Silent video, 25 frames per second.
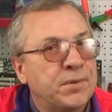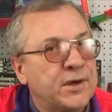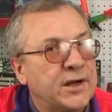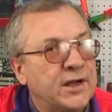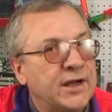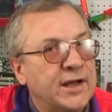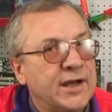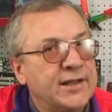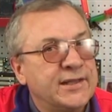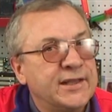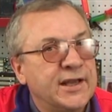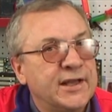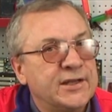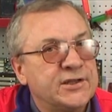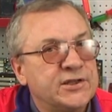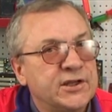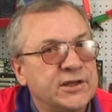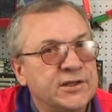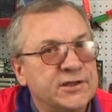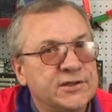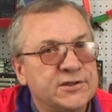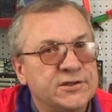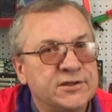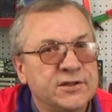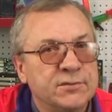The Earth's
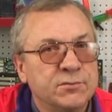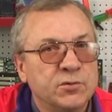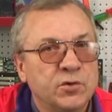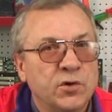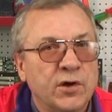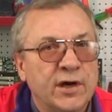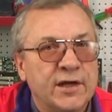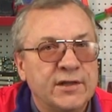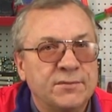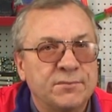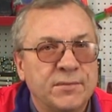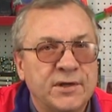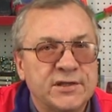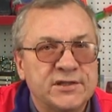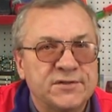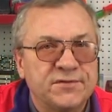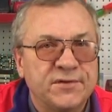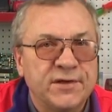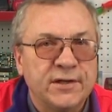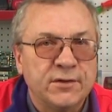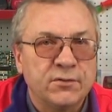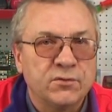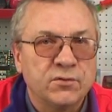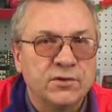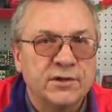atmosphere
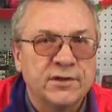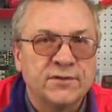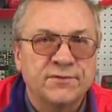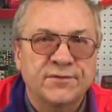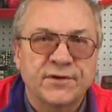attenuates